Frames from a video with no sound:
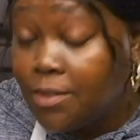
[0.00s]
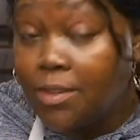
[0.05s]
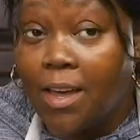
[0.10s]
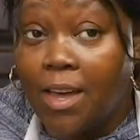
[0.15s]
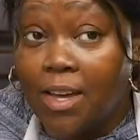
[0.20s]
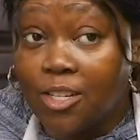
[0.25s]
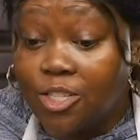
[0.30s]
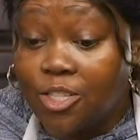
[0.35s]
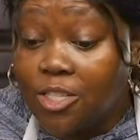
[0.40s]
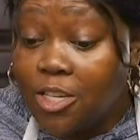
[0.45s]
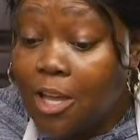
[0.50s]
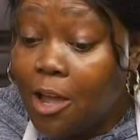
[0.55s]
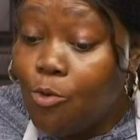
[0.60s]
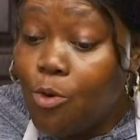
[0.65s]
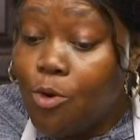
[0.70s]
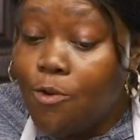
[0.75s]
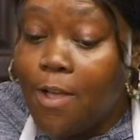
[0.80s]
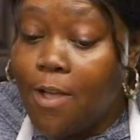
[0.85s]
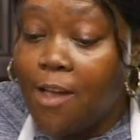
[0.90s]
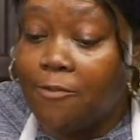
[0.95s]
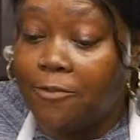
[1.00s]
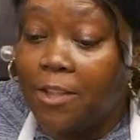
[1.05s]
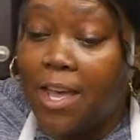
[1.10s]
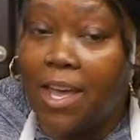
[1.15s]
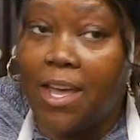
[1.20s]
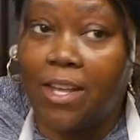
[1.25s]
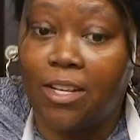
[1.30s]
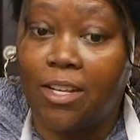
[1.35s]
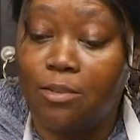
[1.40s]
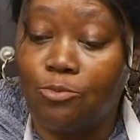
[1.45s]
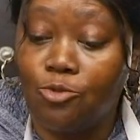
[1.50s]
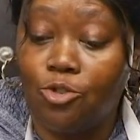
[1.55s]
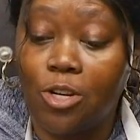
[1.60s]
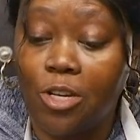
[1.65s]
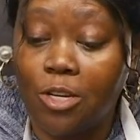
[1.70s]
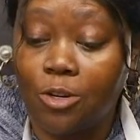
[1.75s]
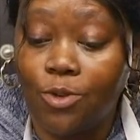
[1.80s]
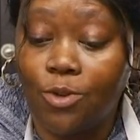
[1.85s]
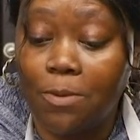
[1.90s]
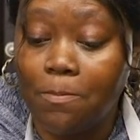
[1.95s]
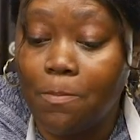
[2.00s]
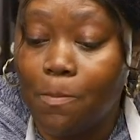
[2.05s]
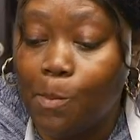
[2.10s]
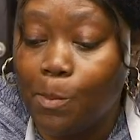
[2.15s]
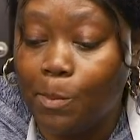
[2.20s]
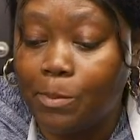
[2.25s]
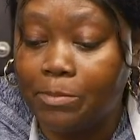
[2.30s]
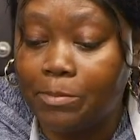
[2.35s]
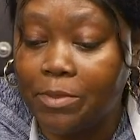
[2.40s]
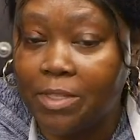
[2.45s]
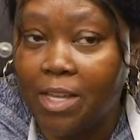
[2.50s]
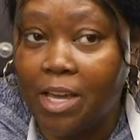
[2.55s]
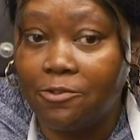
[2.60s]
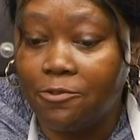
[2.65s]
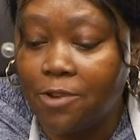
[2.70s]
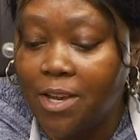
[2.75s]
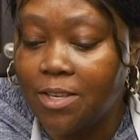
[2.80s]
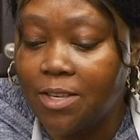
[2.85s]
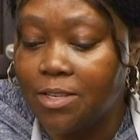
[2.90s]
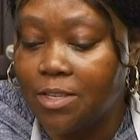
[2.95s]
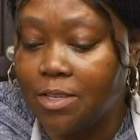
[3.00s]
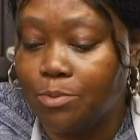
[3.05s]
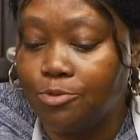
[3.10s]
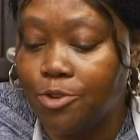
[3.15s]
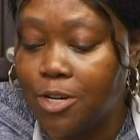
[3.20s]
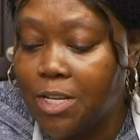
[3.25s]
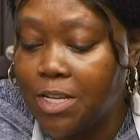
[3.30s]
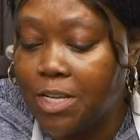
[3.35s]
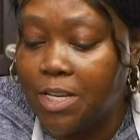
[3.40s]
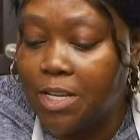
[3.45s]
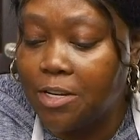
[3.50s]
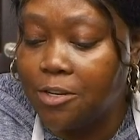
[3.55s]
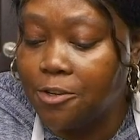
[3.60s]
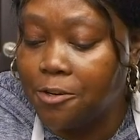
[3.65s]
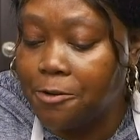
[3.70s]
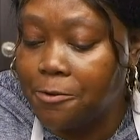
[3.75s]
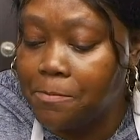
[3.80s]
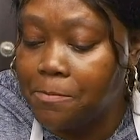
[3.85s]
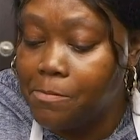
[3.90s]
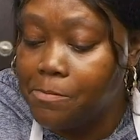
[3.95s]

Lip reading: Actually, I won't have to add any more liquid. That rice is pretty tender.